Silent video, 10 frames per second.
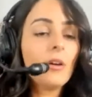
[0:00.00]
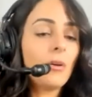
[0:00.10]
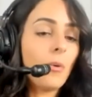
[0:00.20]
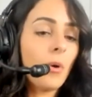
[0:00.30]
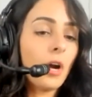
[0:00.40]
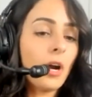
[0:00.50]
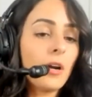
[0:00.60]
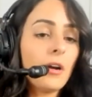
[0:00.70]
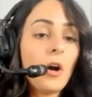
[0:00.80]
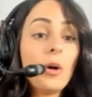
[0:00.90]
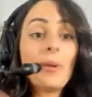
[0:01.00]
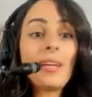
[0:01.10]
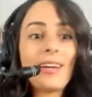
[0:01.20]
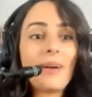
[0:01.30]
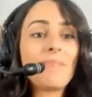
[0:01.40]
or
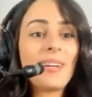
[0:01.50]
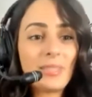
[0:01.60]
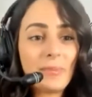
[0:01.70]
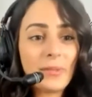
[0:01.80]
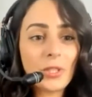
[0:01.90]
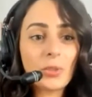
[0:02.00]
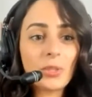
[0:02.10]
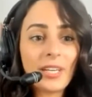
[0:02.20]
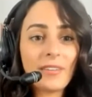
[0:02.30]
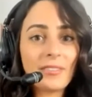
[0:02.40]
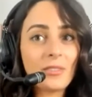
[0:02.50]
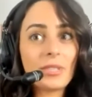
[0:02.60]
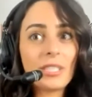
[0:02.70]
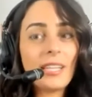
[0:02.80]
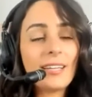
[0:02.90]
opening up my spiritual gifts and
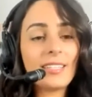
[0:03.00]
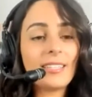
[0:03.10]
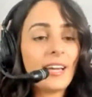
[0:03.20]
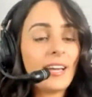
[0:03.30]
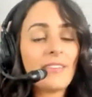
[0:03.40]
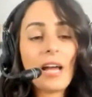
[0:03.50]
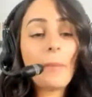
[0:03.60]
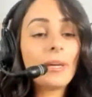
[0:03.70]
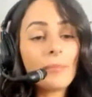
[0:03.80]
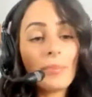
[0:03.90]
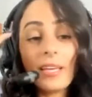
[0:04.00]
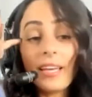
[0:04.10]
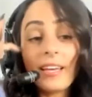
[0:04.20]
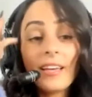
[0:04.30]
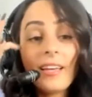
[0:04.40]
realizing that if I'm going to be